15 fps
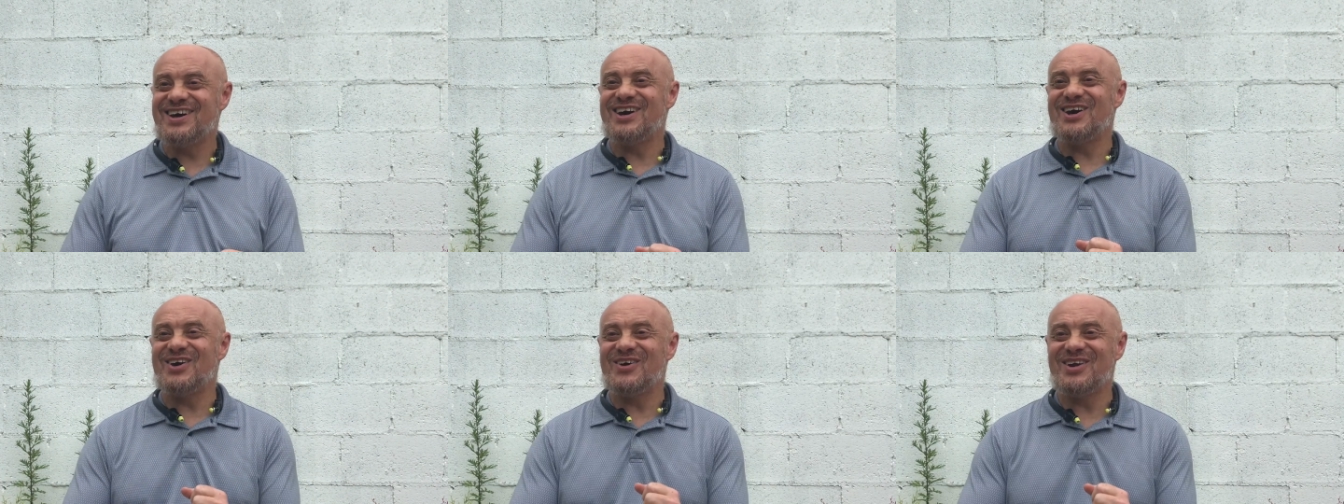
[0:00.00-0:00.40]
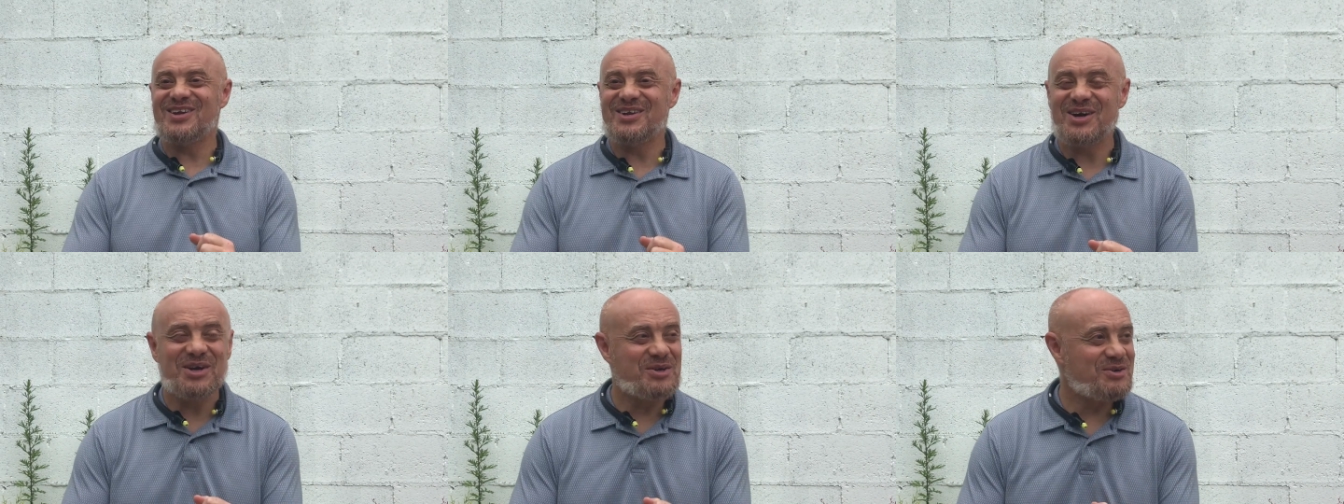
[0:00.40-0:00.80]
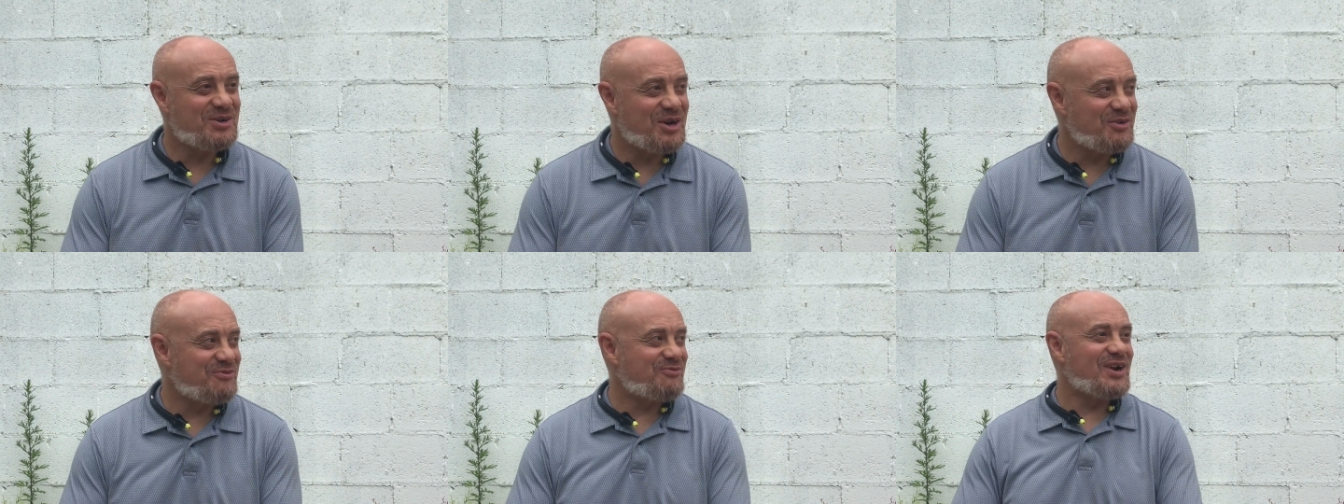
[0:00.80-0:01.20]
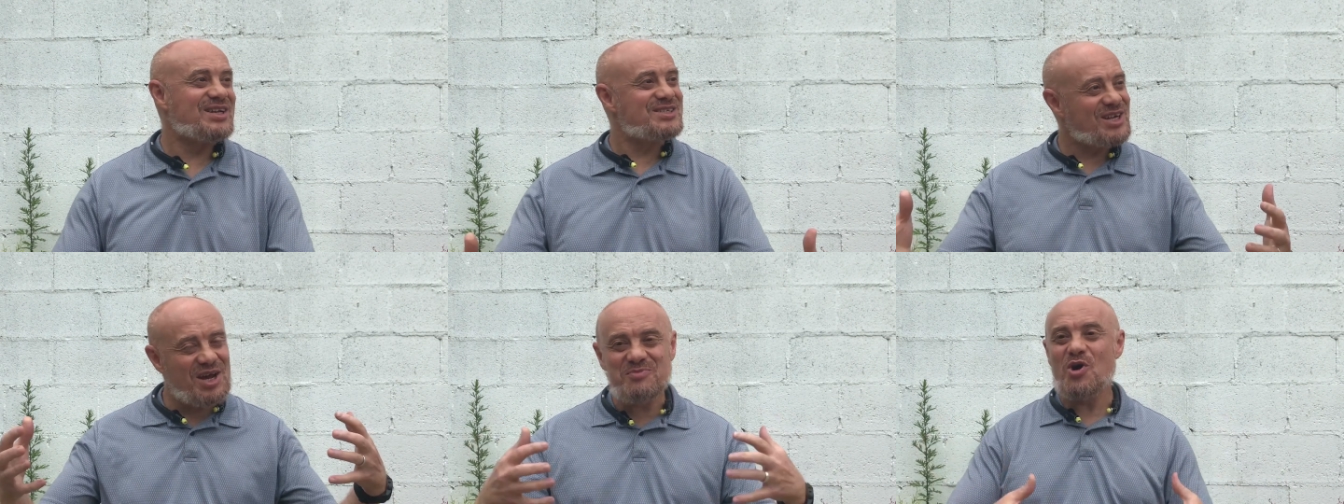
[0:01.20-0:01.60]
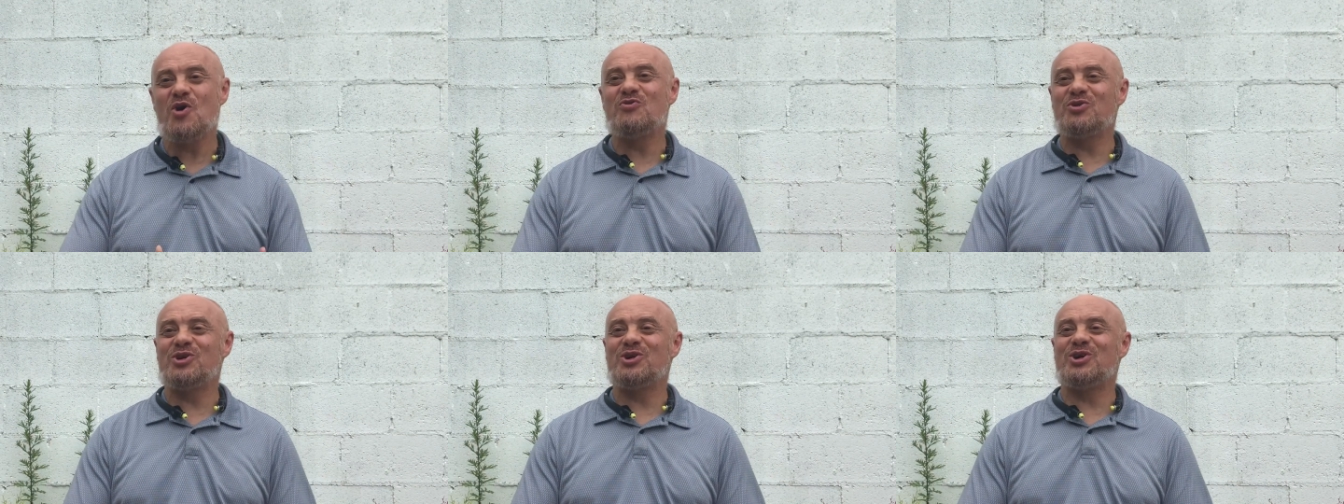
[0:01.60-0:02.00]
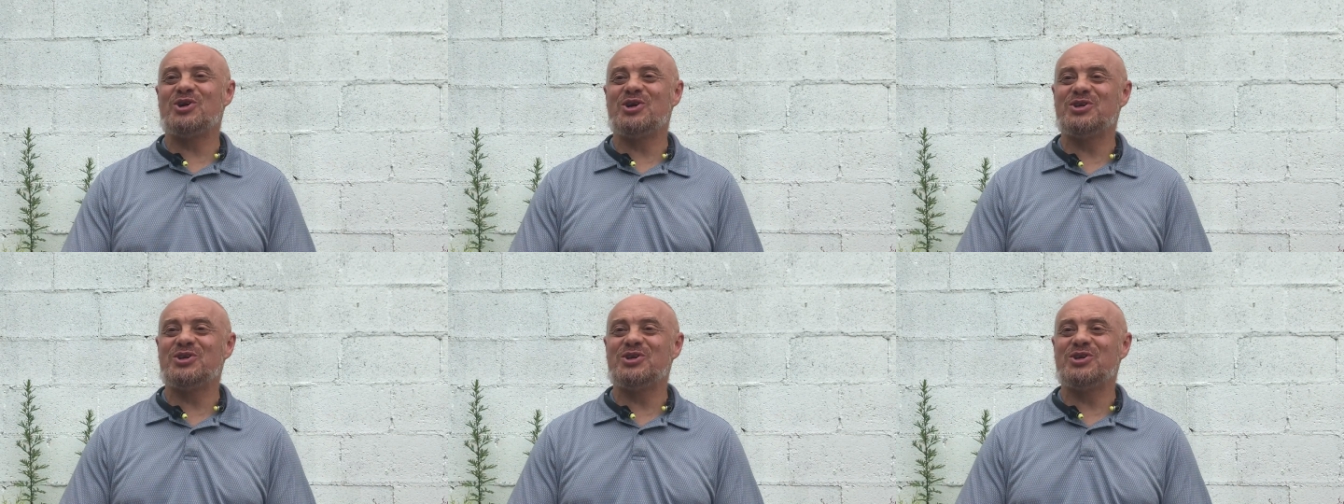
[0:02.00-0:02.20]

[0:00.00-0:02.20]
our friends come over,